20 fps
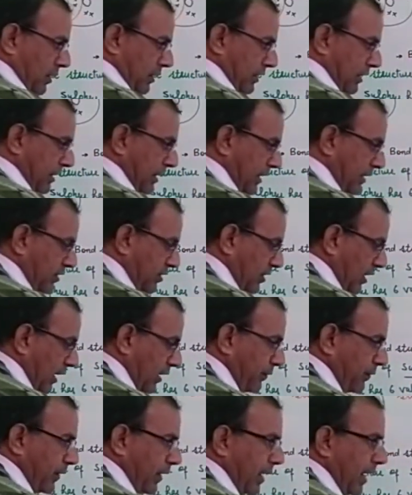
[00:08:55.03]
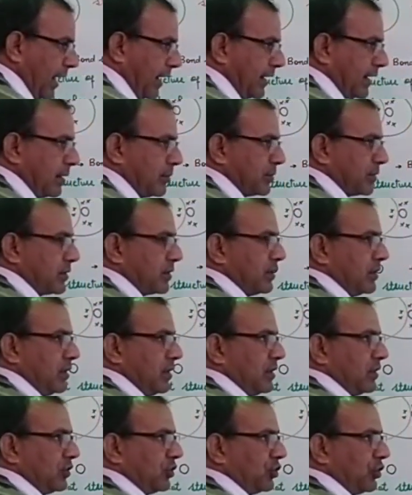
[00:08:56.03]
Each sulfur atoms
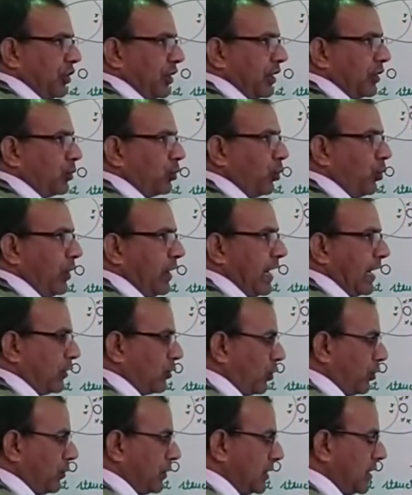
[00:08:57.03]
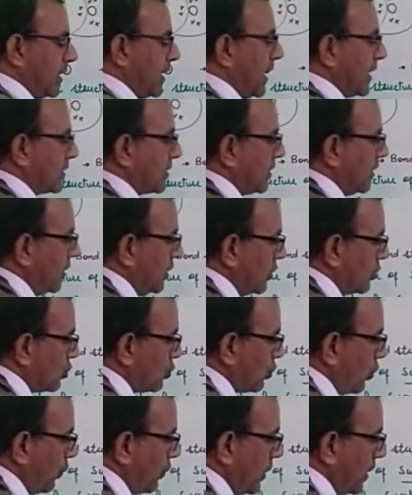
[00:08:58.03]
share 2 electrons with the next,
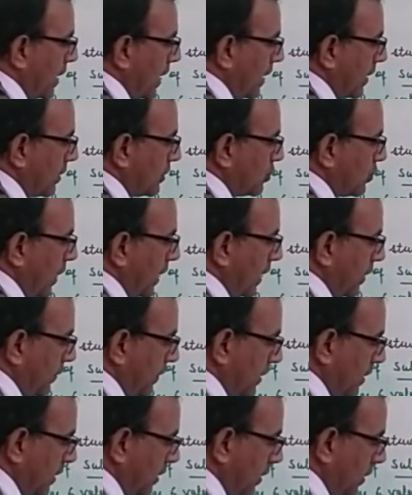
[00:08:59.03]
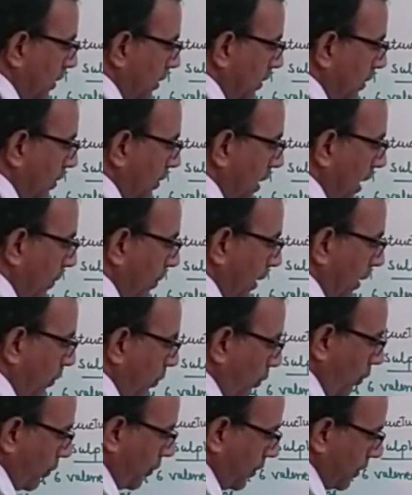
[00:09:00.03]
so we can join with a double
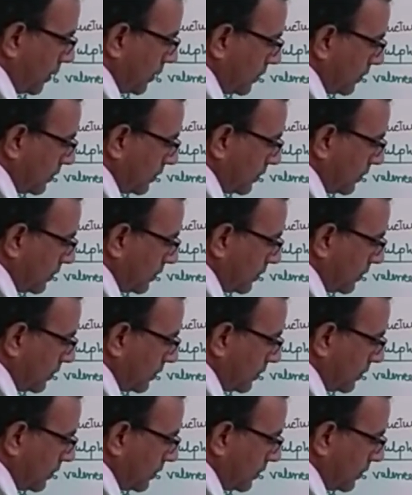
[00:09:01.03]
bond.